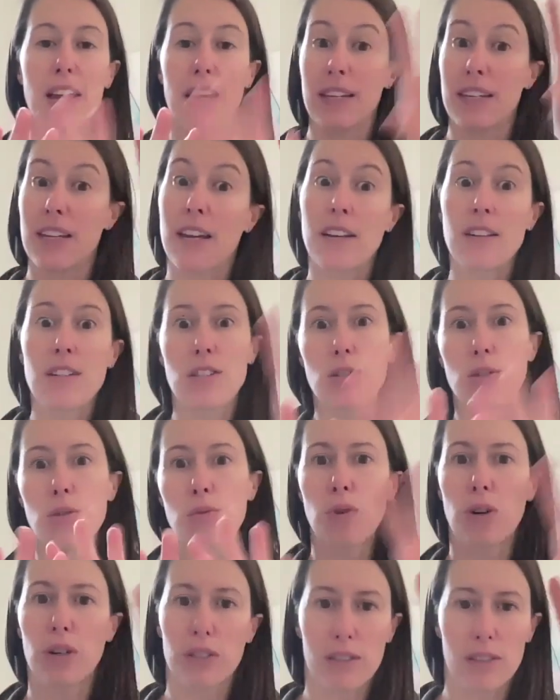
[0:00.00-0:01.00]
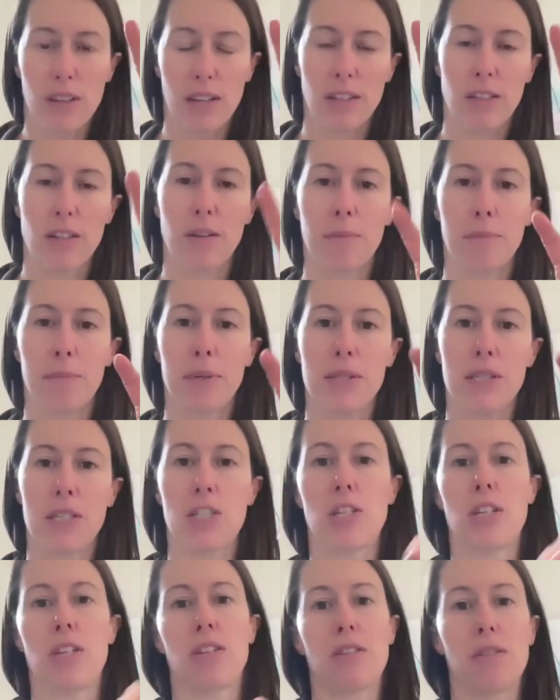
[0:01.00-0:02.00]
yes, you want that
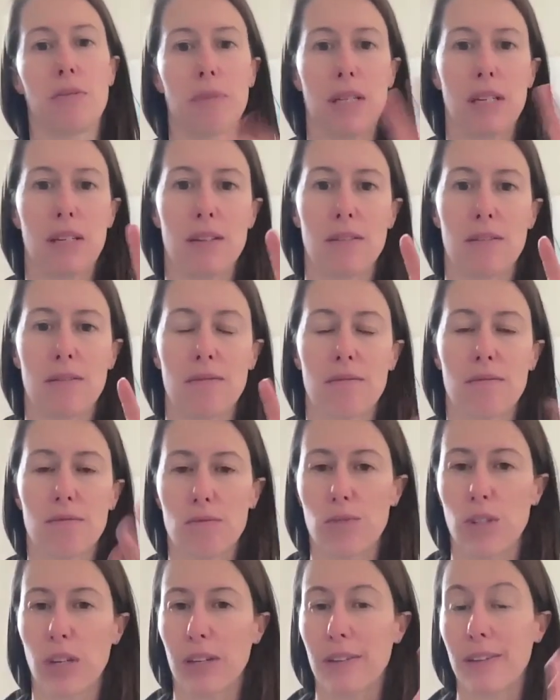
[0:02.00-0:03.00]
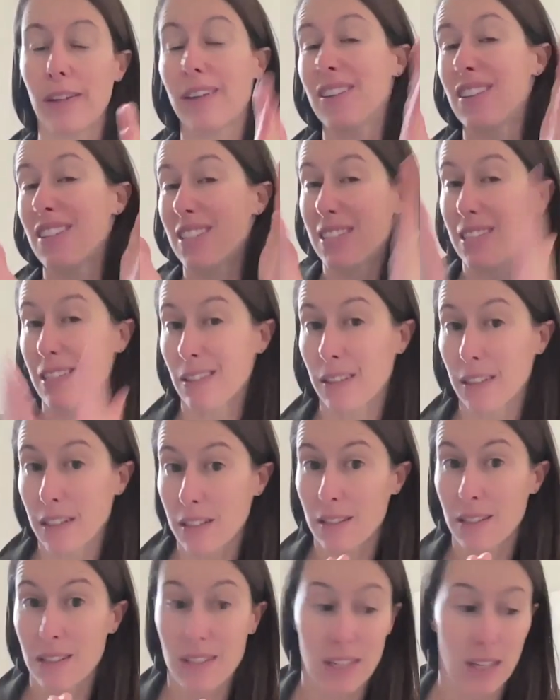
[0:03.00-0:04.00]
composition to be like not necessarily
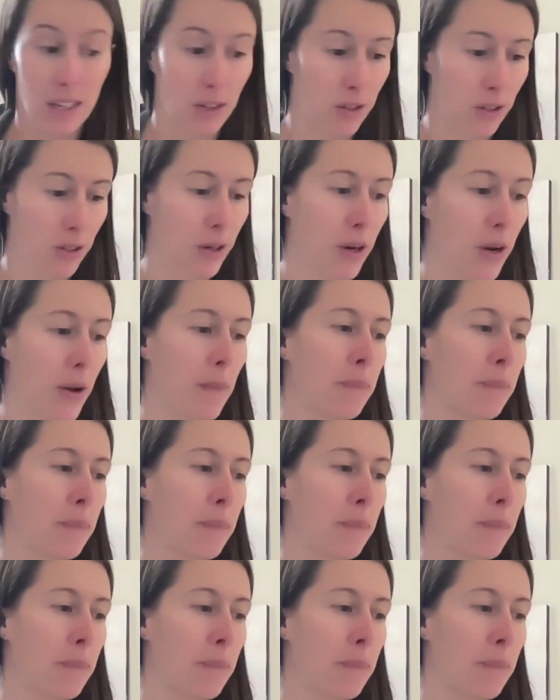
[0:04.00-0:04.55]
in the center.